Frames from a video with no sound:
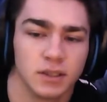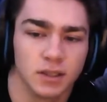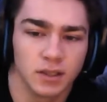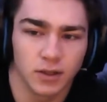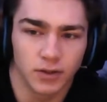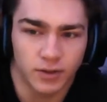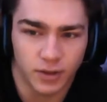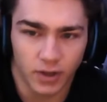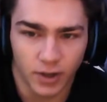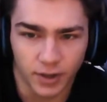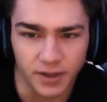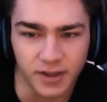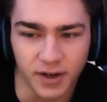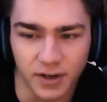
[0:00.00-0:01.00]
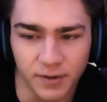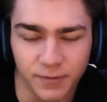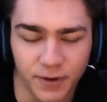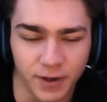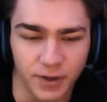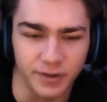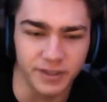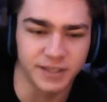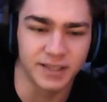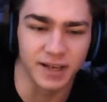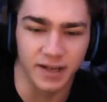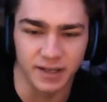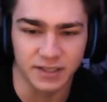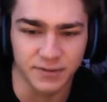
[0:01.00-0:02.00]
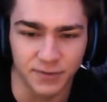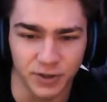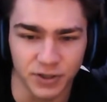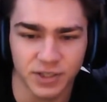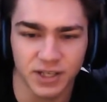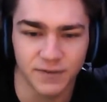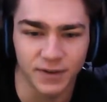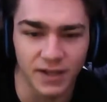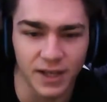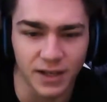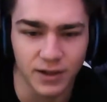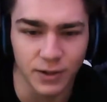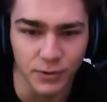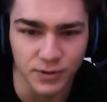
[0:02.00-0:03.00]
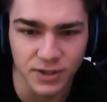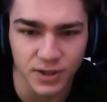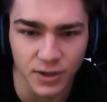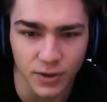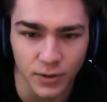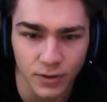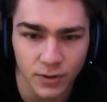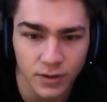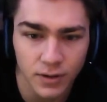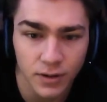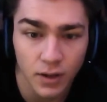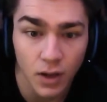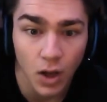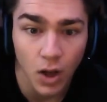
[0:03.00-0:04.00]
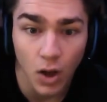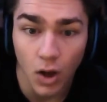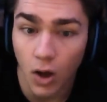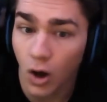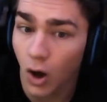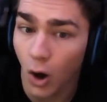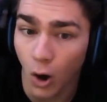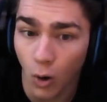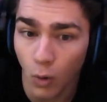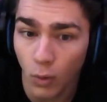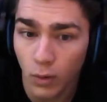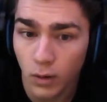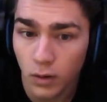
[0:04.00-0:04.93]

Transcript: Oh god, they gotta fight all these titans first to even get close, though. Oh!